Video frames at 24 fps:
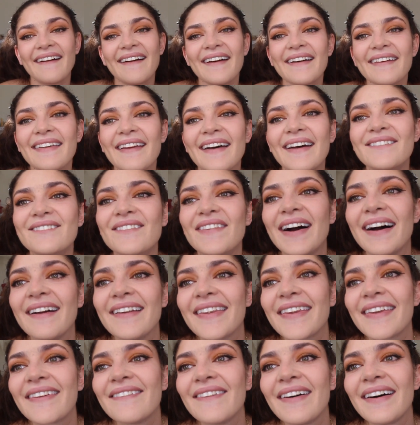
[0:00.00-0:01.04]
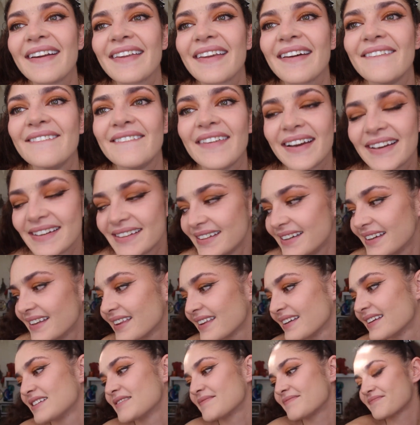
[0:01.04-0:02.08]
I have brown spots on my teeth.
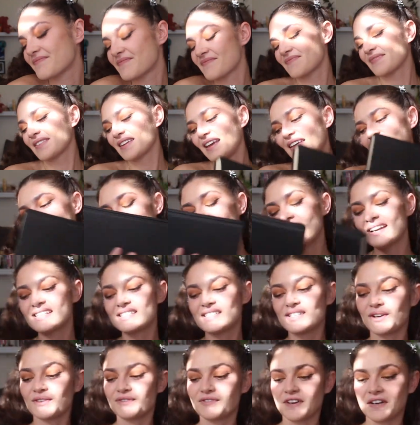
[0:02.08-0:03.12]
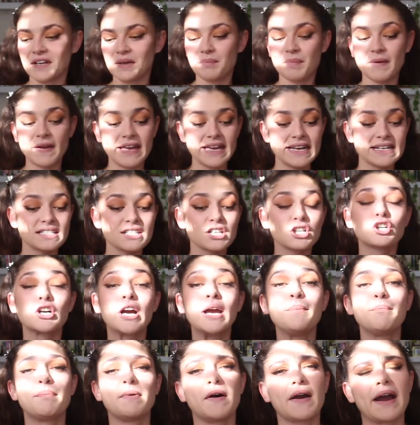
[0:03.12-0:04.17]
That is so funny. But it's a
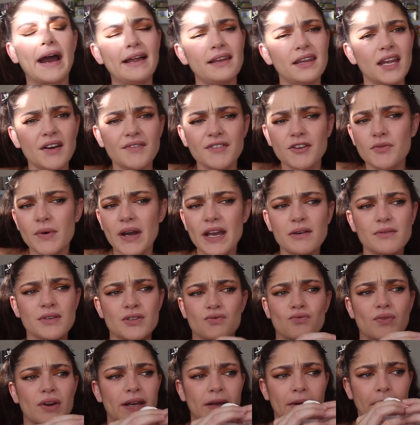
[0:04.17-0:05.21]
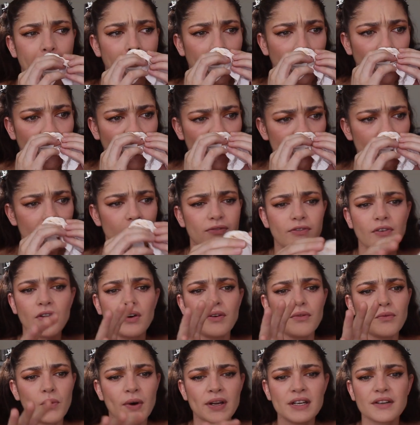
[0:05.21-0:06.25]
great book. I love the way it was written.
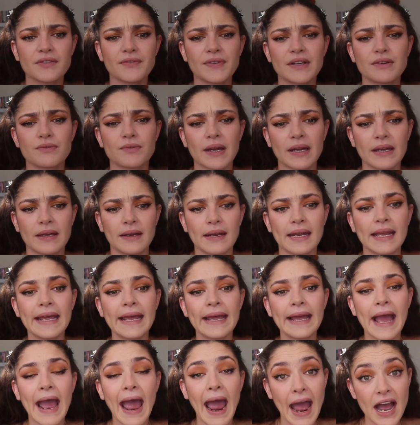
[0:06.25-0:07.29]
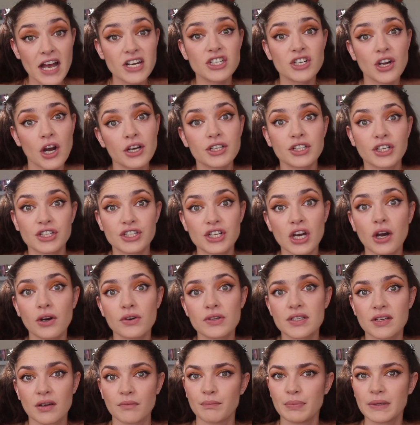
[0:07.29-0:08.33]
Wonderful, wonderfully written. Has you on your
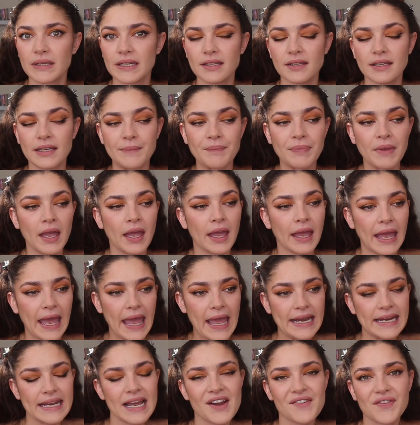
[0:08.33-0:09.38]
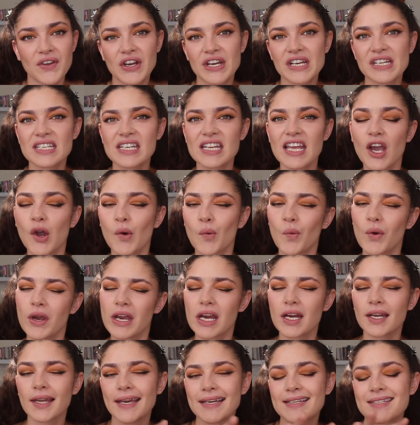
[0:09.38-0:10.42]
toes completely. And yeah, if you're into like
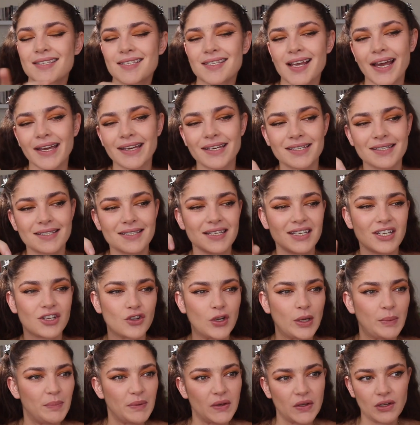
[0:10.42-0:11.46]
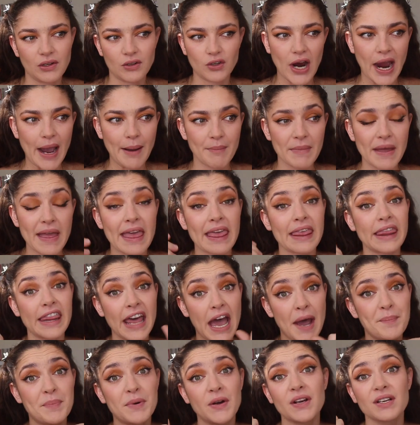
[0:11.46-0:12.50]
weird, like sciency, creepy crap,
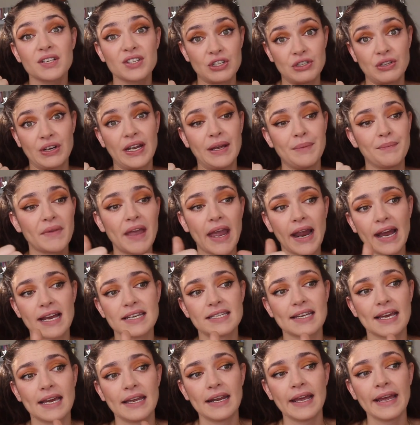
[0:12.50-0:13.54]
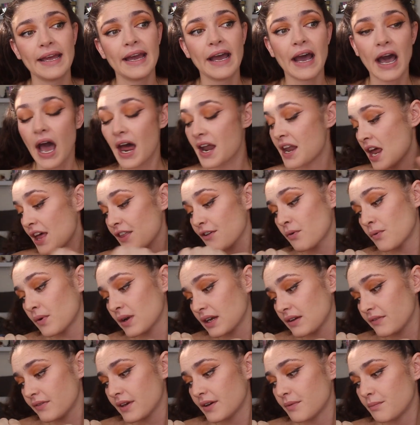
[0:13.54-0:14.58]
that book is great. Like I said, another one
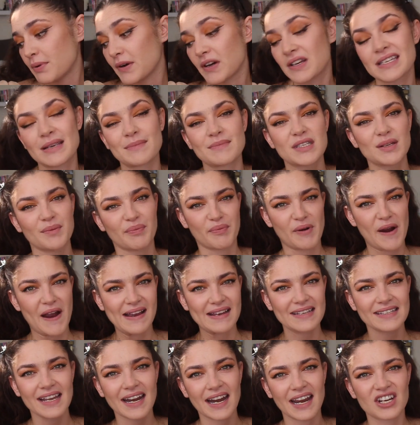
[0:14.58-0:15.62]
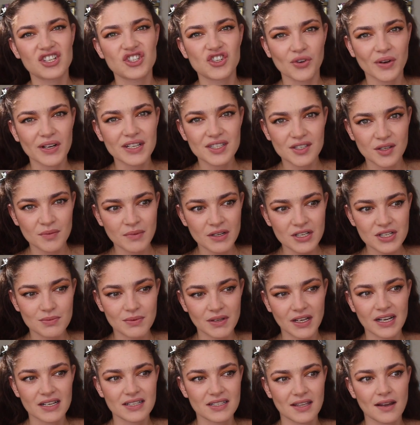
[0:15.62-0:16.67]
of the books I'm surprised that I enjoyed so much
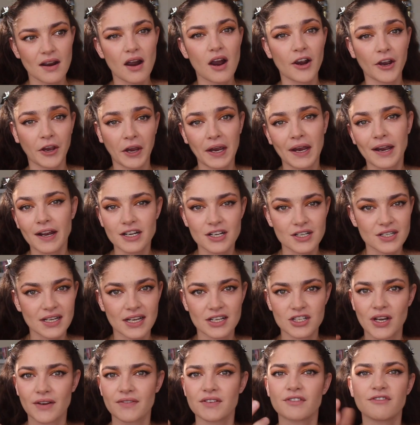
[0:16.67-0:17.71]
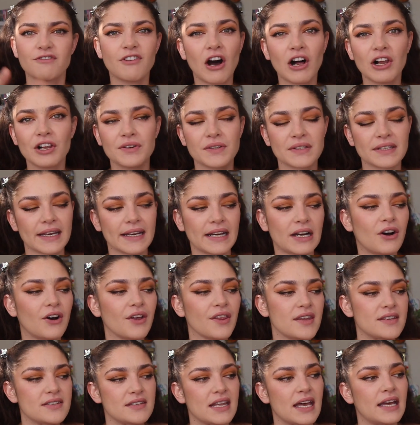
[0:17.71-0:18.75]
because there are characters that you have to follow and like all
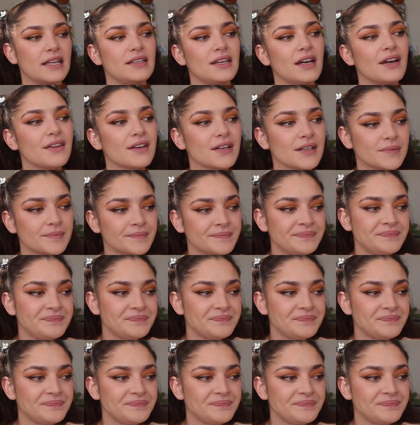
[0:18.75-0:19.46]
this and that and the other.